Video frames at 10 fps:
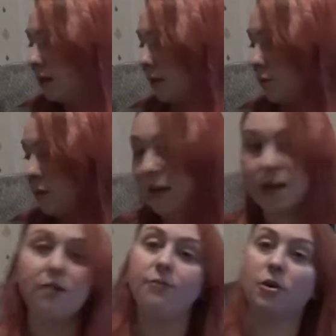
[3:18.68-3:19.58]

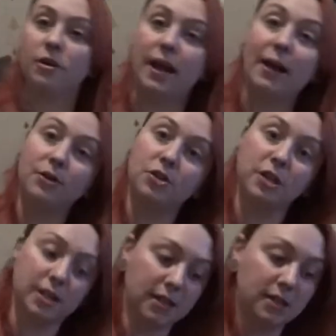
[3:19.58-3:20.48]
we find now that
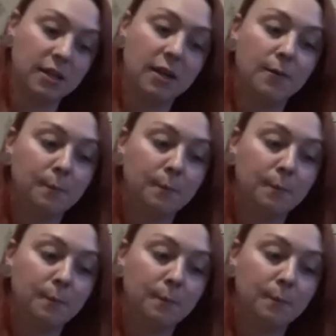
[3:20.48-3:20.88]
she is